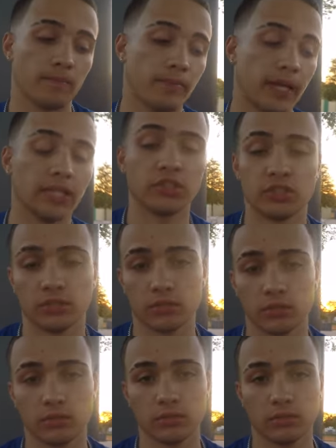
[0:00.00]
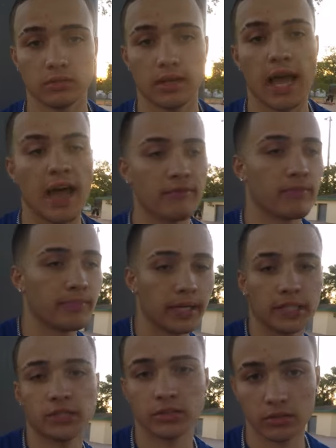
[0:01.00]
patience, having
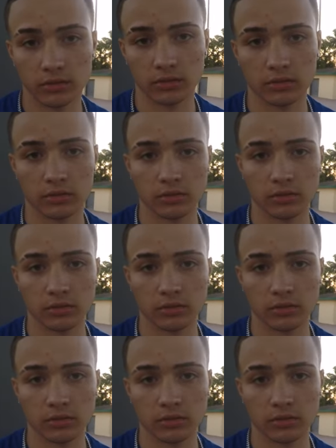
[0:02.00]
patience.